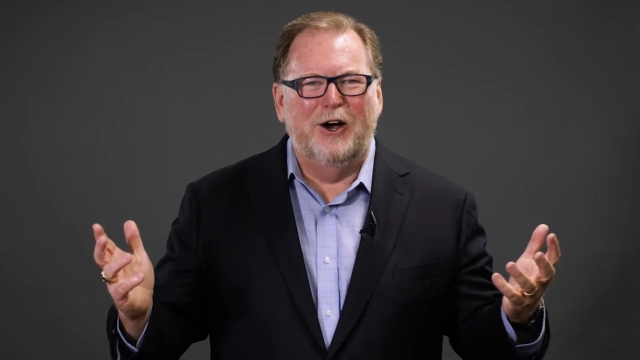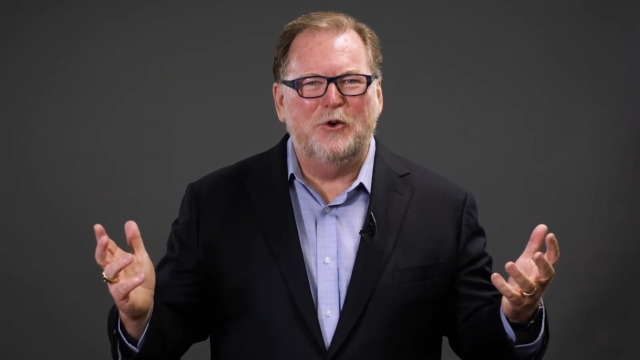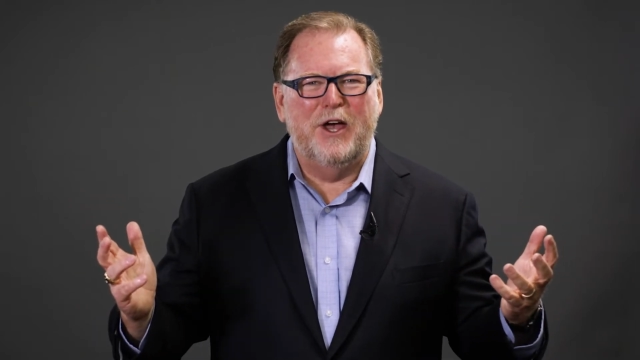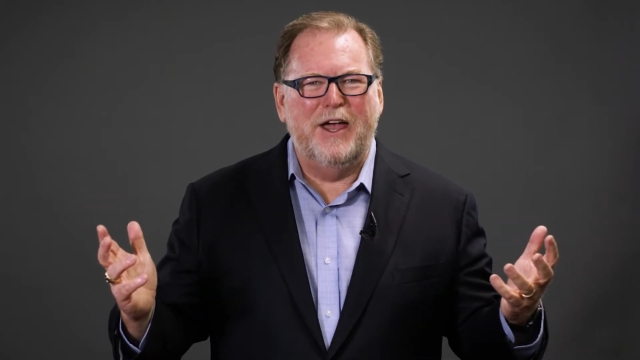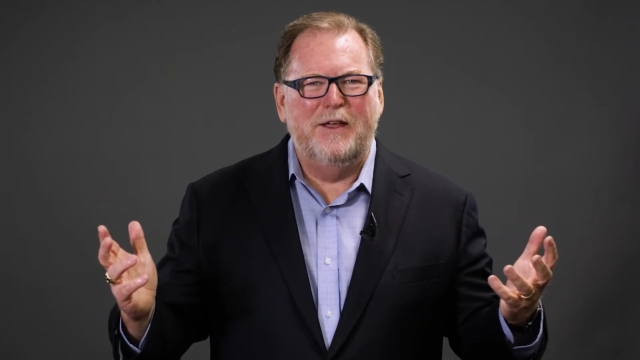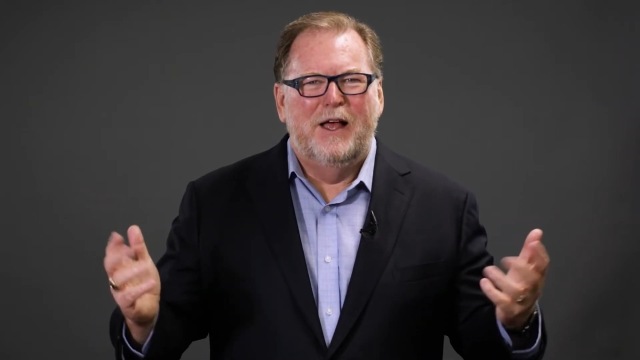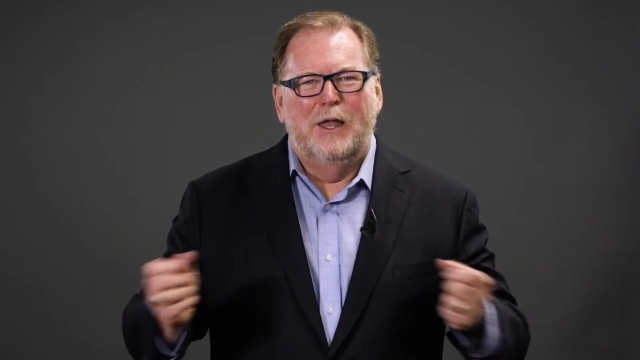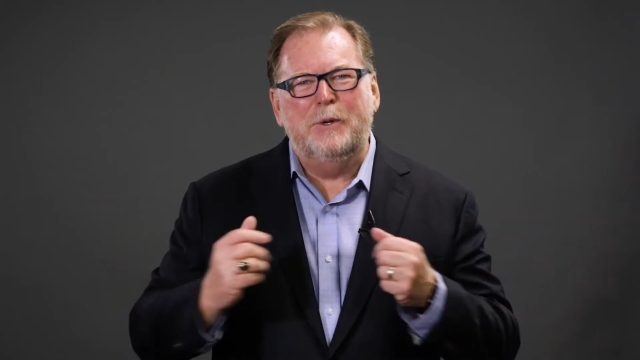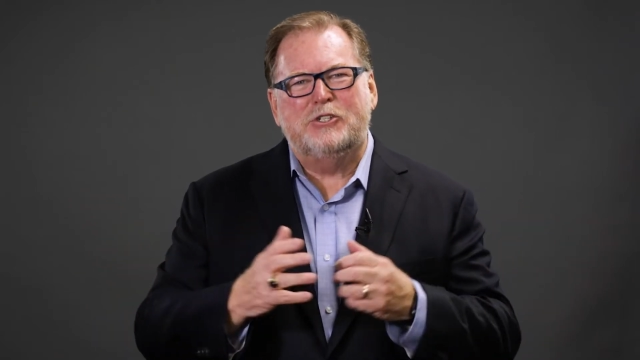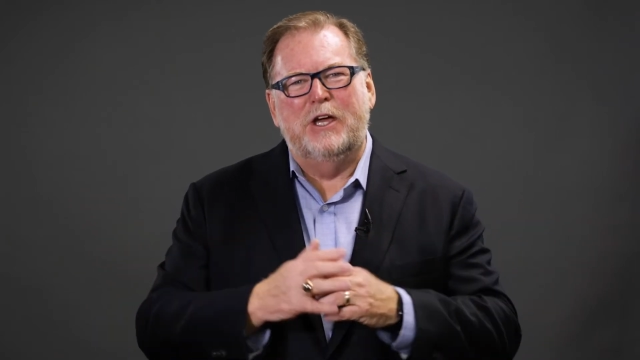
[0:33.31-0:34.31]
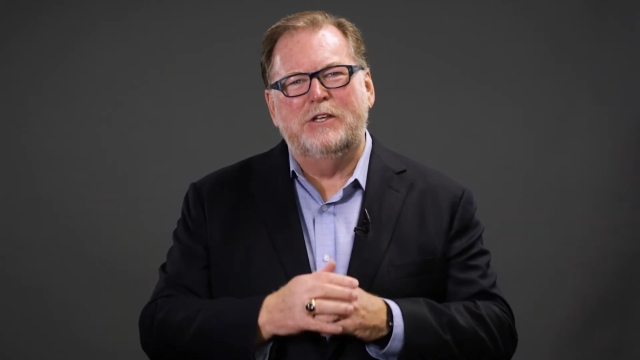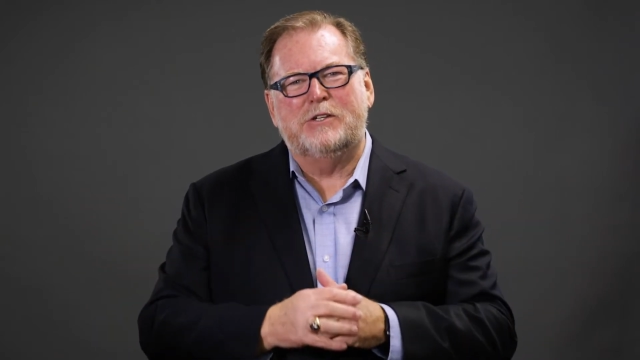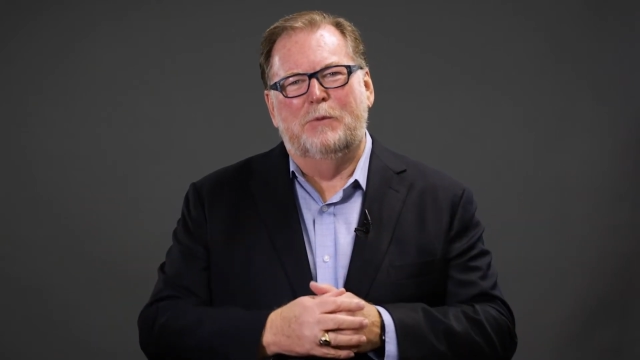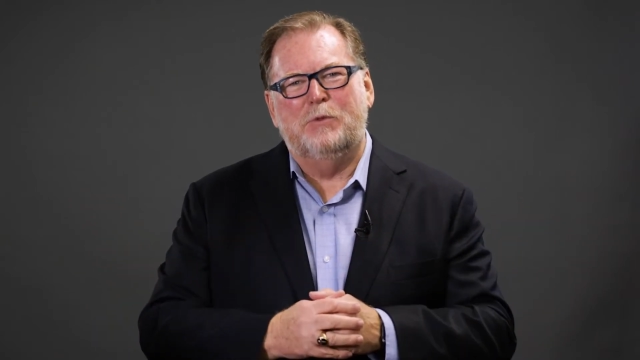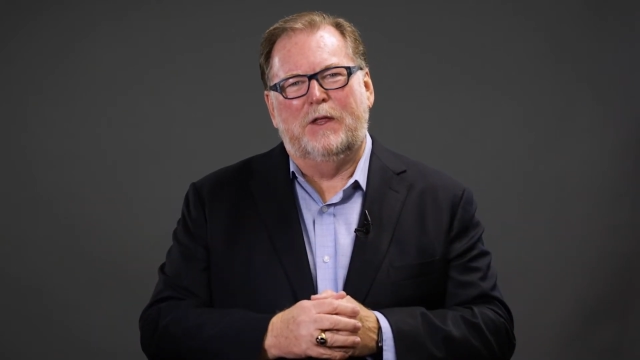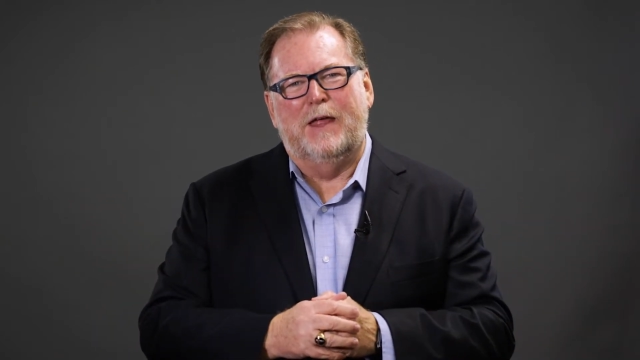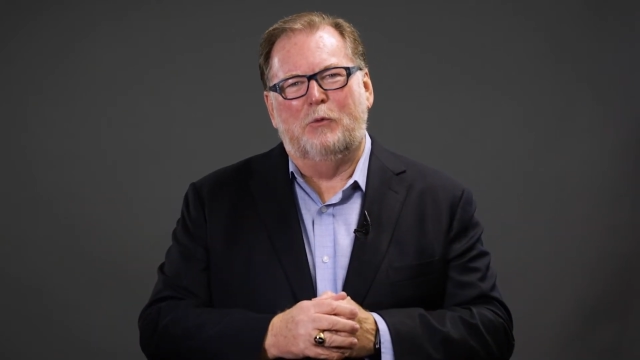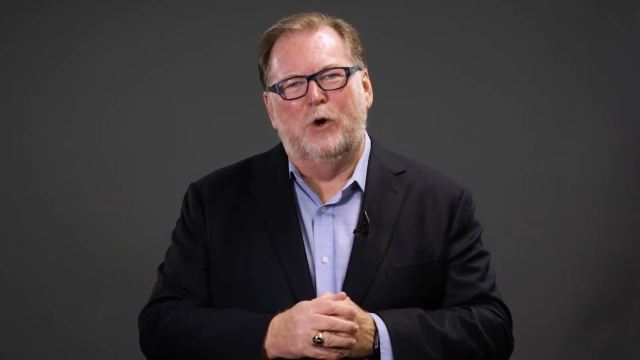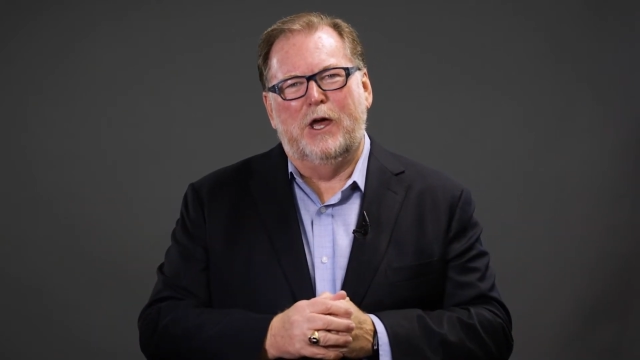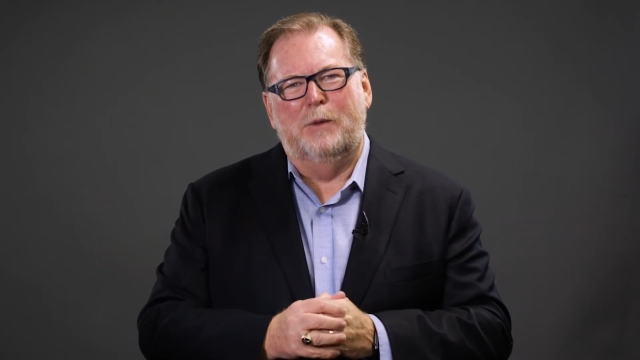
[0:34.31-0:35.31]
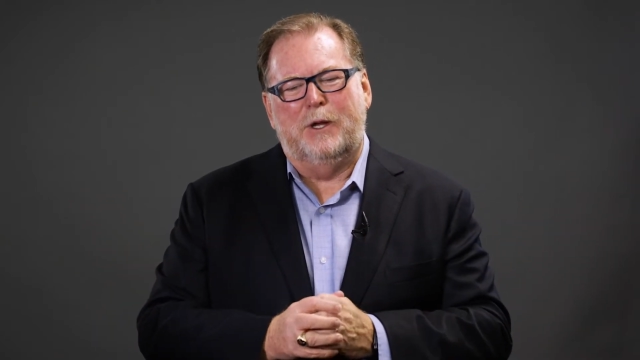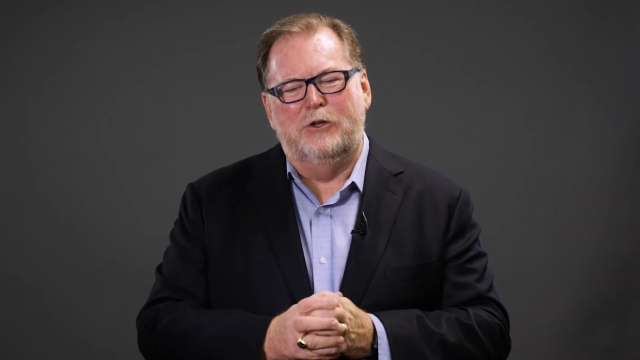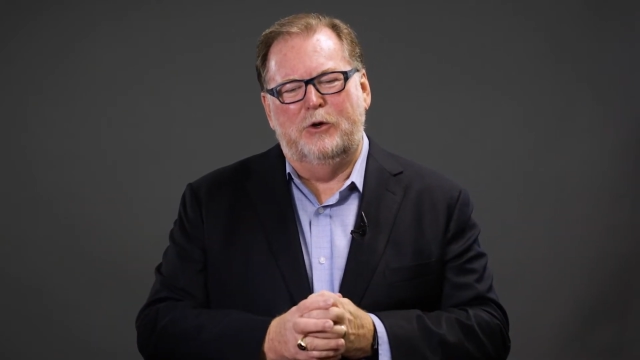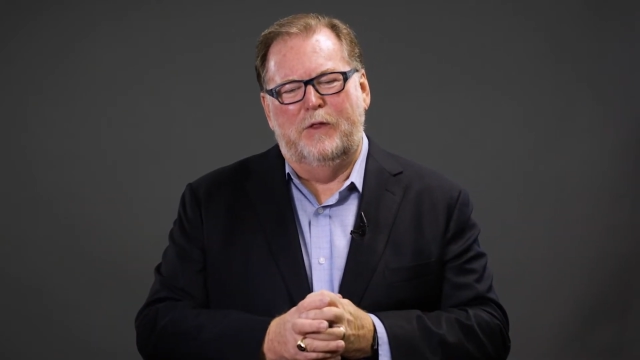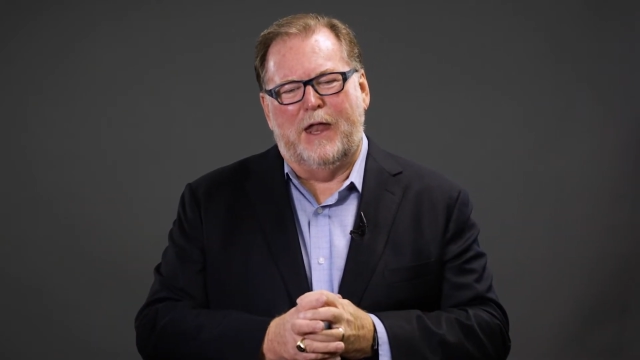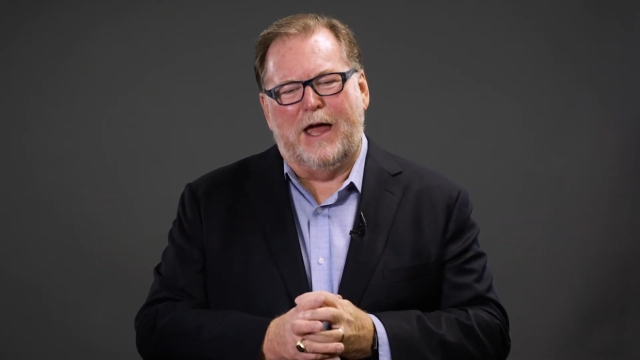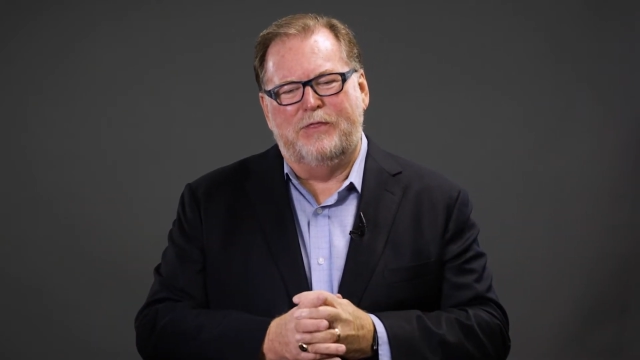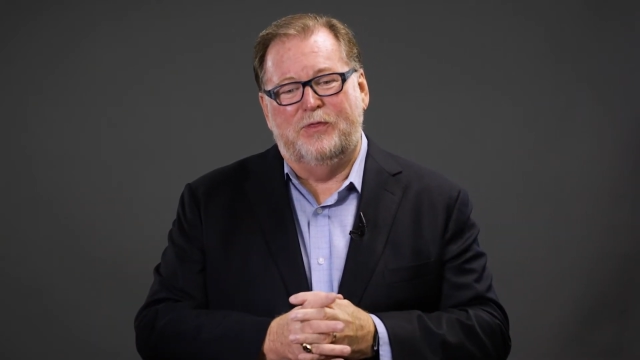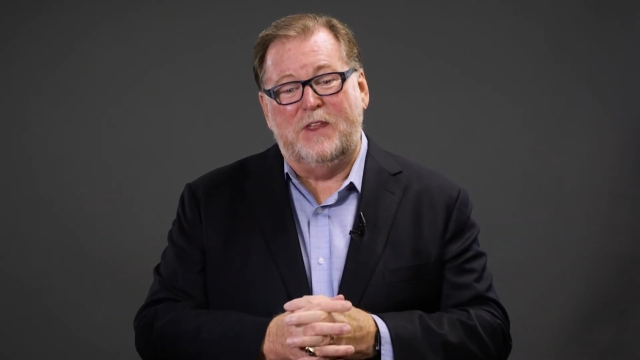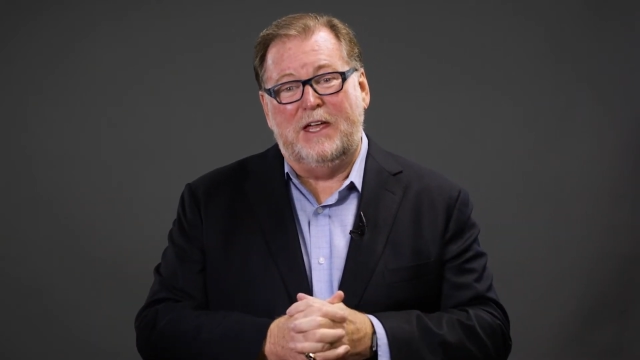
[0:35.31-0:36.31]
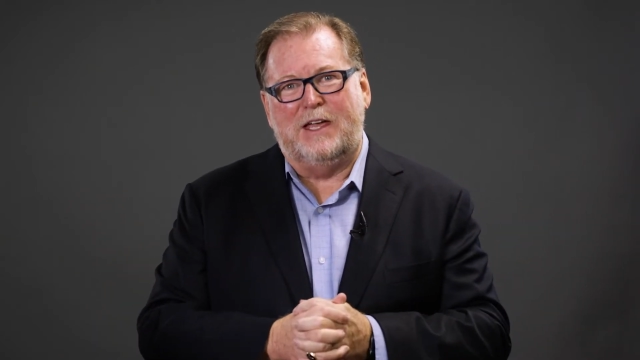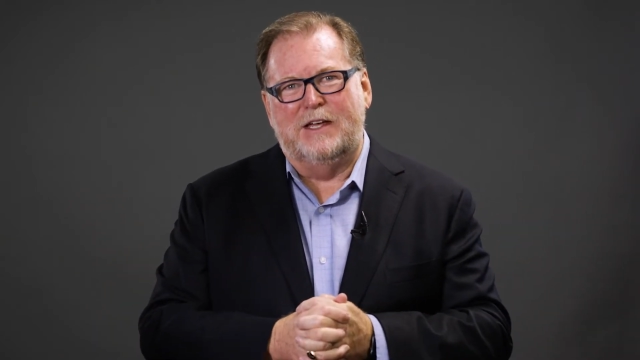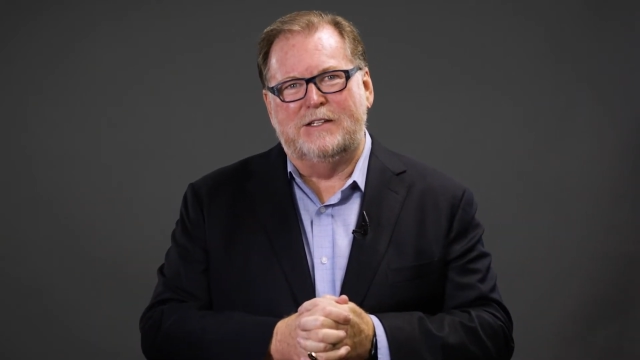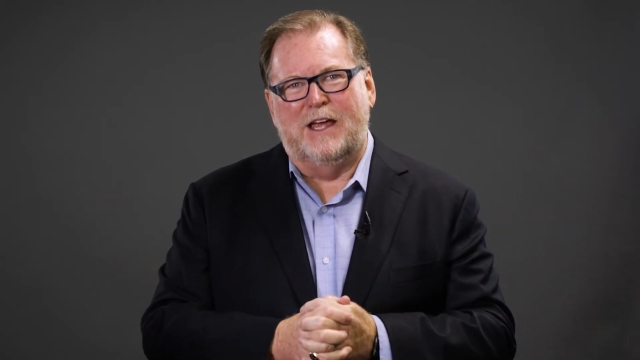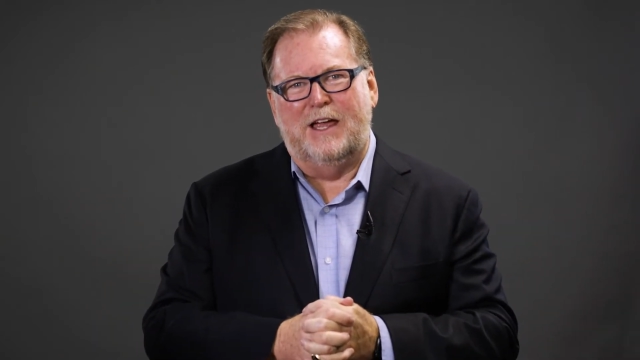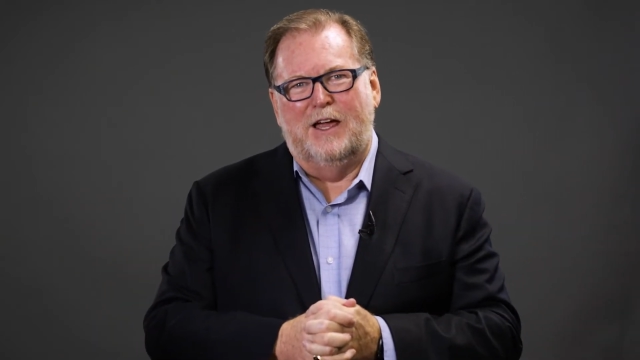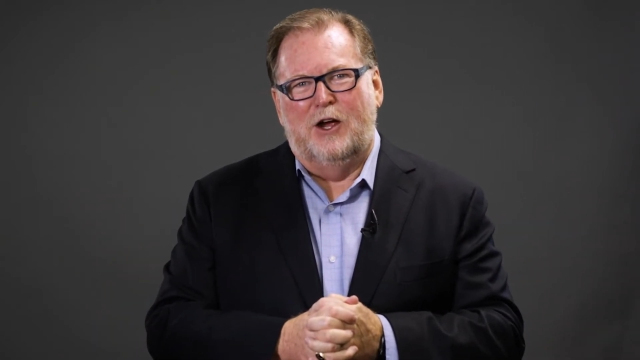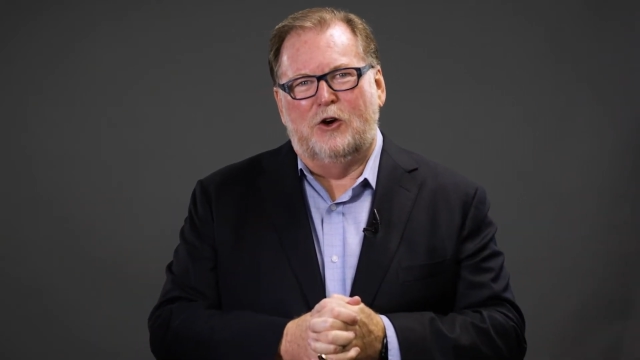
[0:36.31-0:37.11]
Okay, let me tell you something that we're going to be doing that I think is a